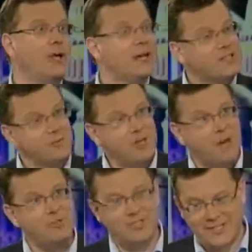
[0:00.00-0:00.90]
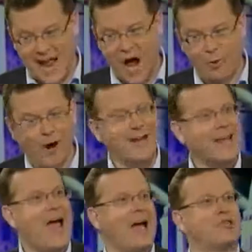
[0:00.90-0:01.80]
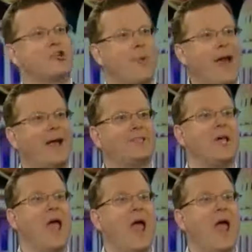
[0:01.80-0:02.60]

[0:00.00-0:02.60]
Sometimes it's an outright cash grant.